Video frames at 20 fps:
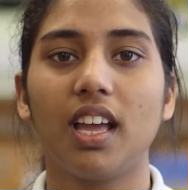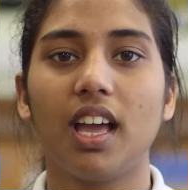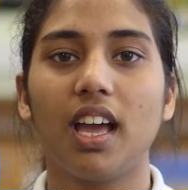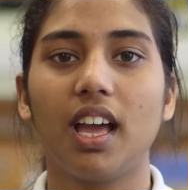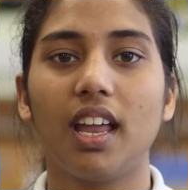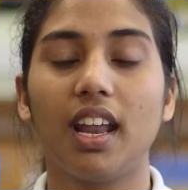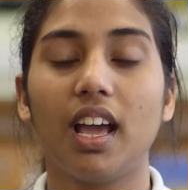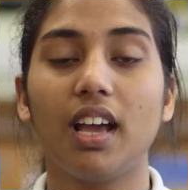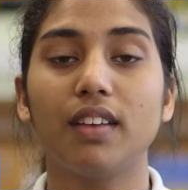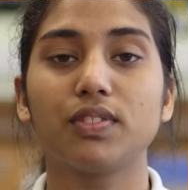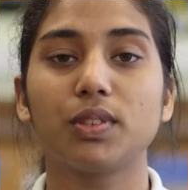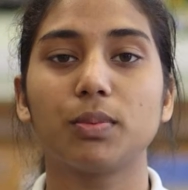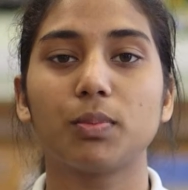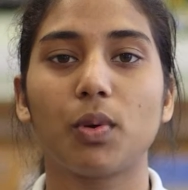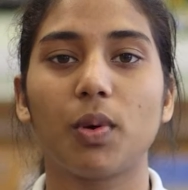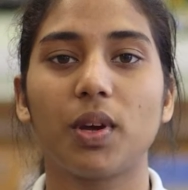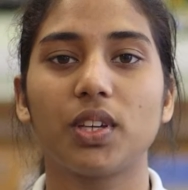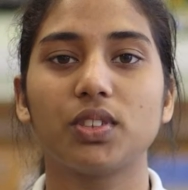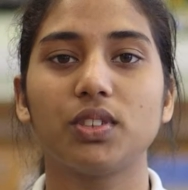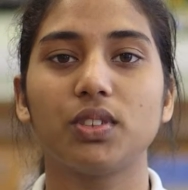and I have some
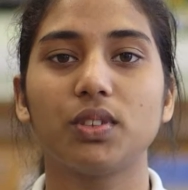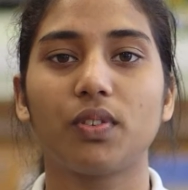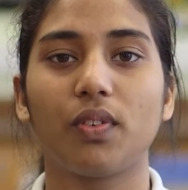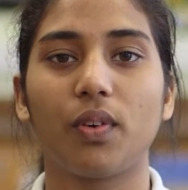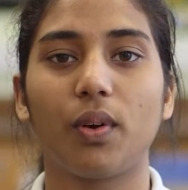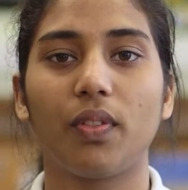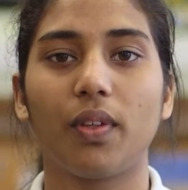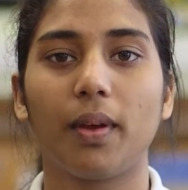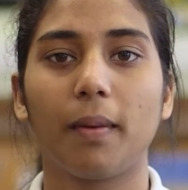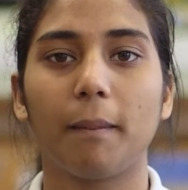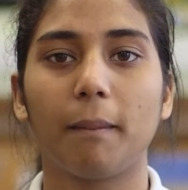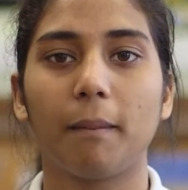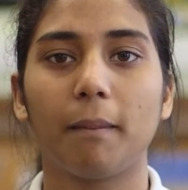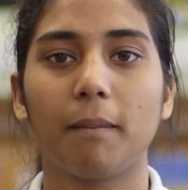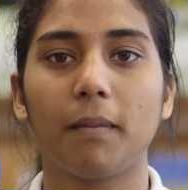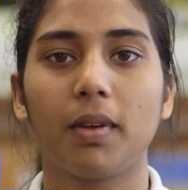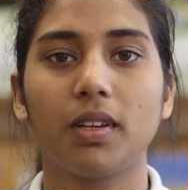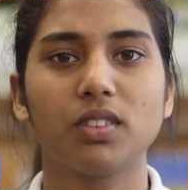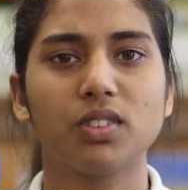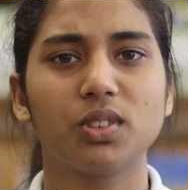questions for them.
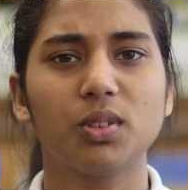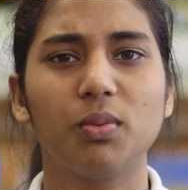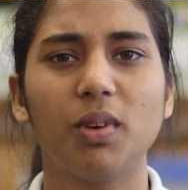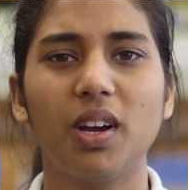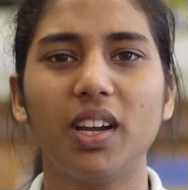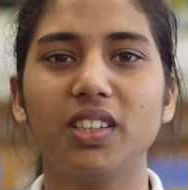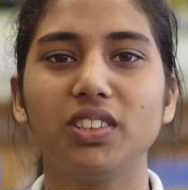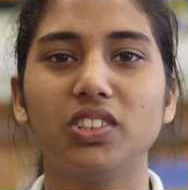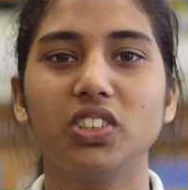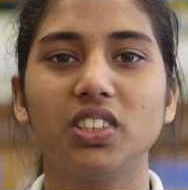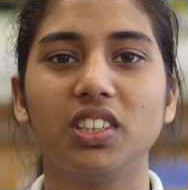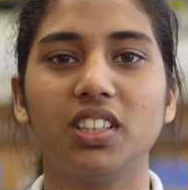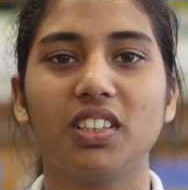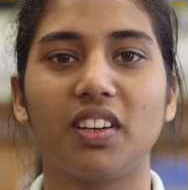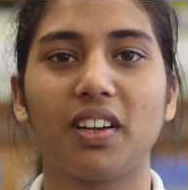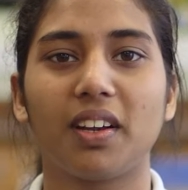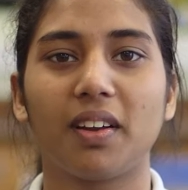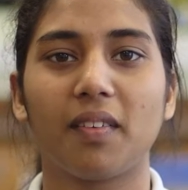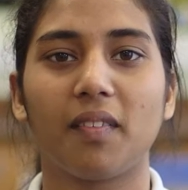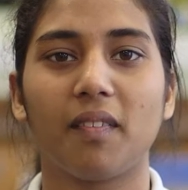So why
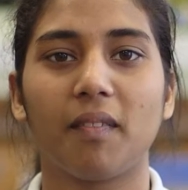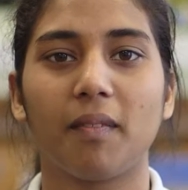engineering?